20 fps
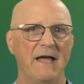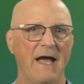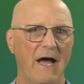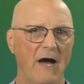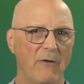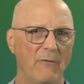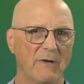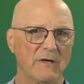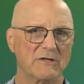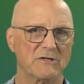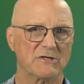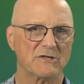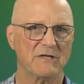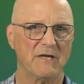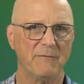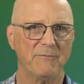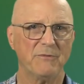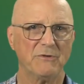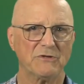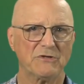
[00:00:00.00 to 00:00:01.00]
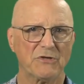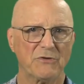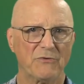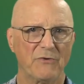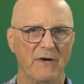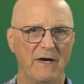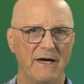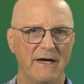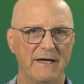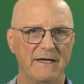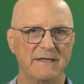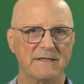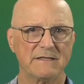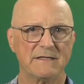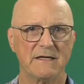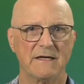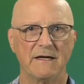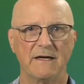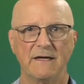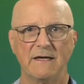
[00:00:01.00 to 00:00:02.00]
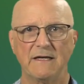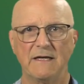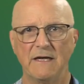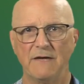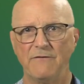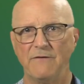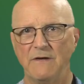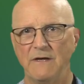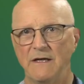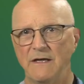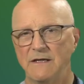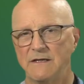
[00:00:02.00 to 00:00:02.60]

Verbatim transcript: How much temperature rise a given